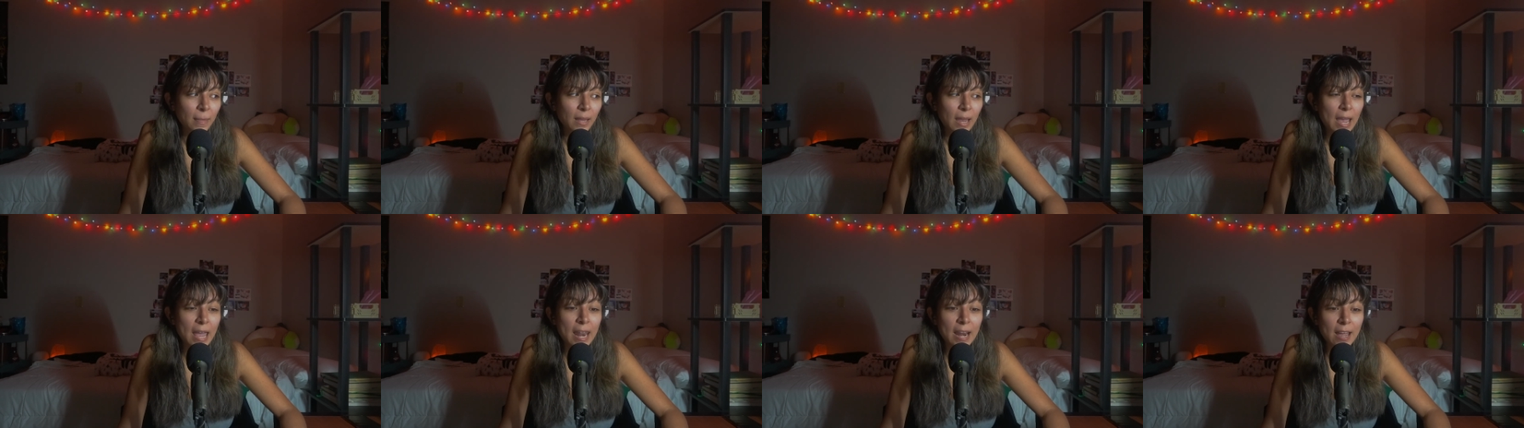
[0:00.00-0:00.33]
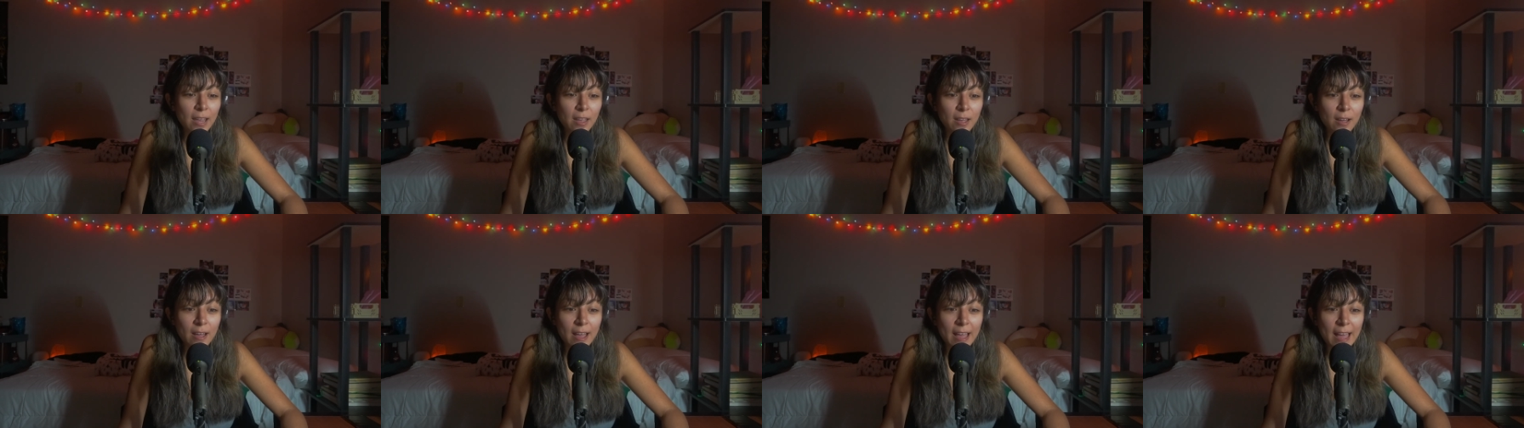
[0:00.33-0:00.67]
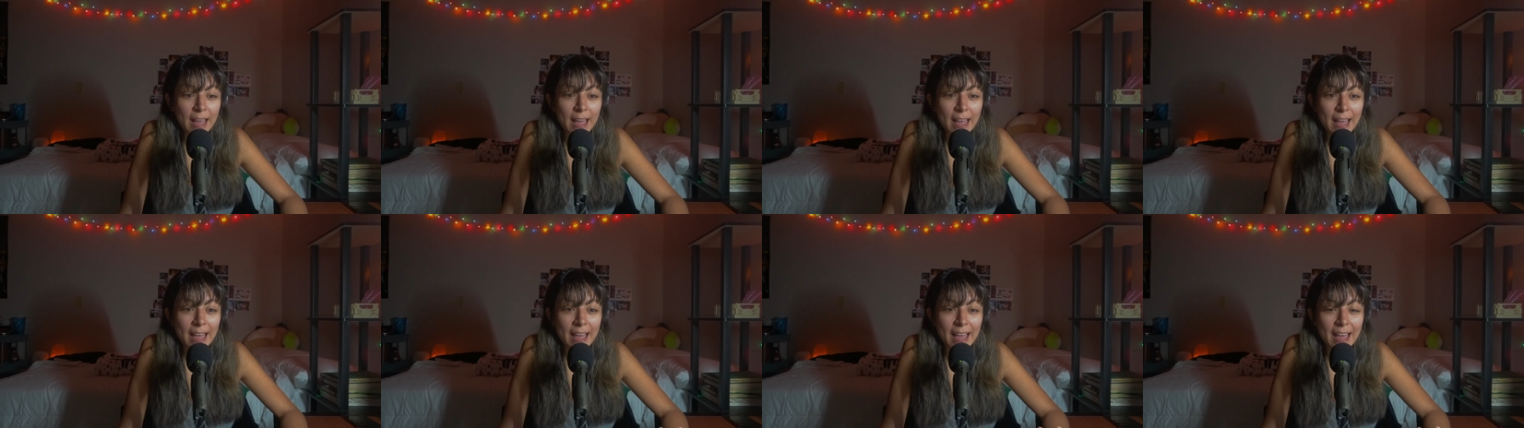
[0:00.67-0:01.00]
and I
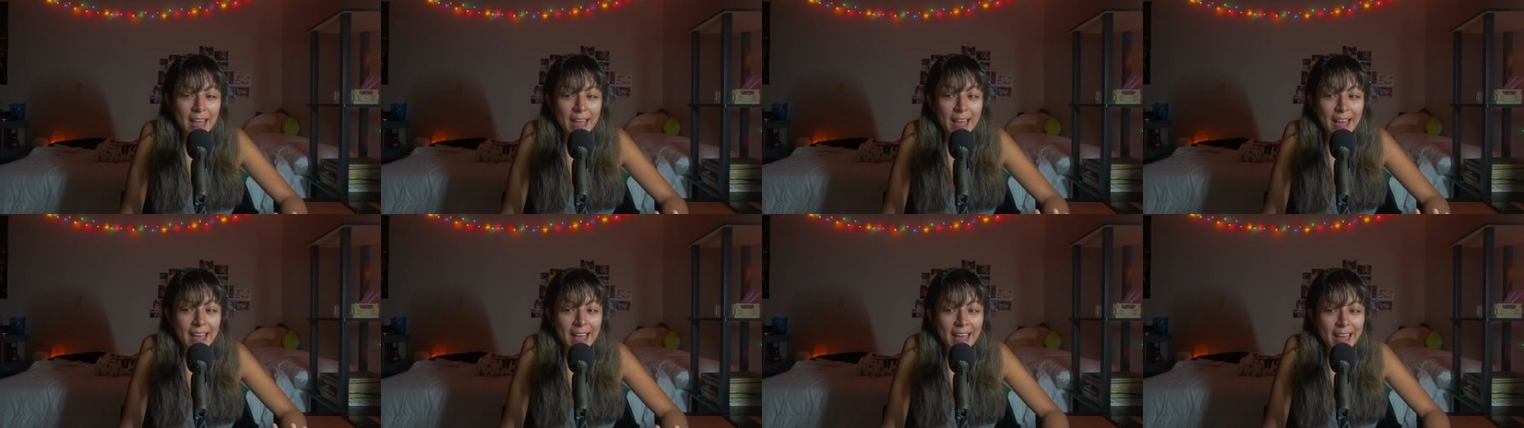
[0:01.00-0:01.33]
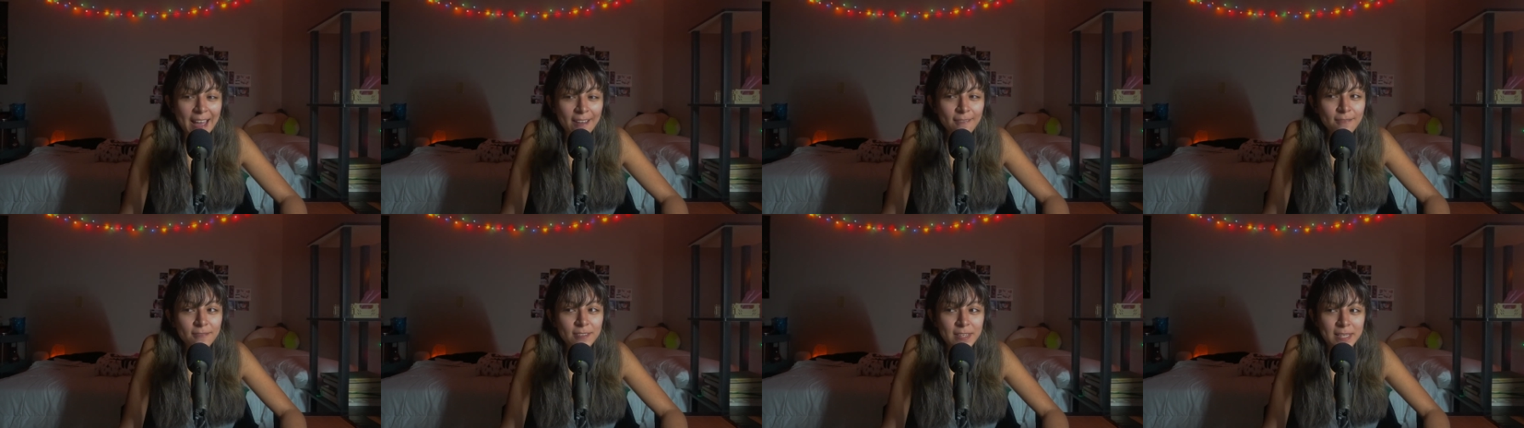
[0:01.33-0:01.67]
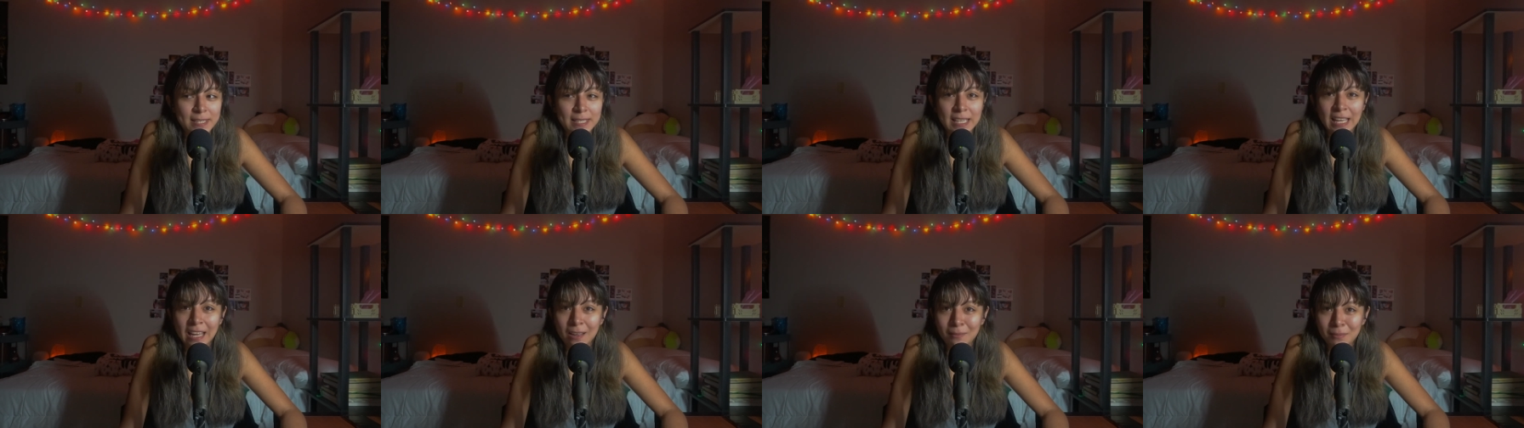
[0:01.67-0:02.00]
have
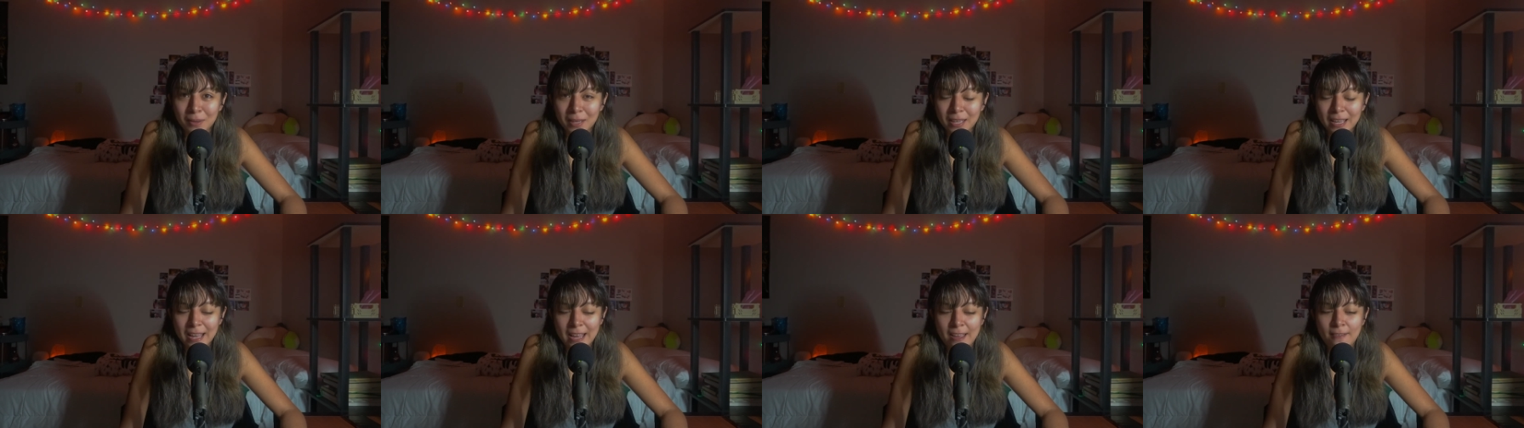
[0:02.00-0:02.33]
this habit.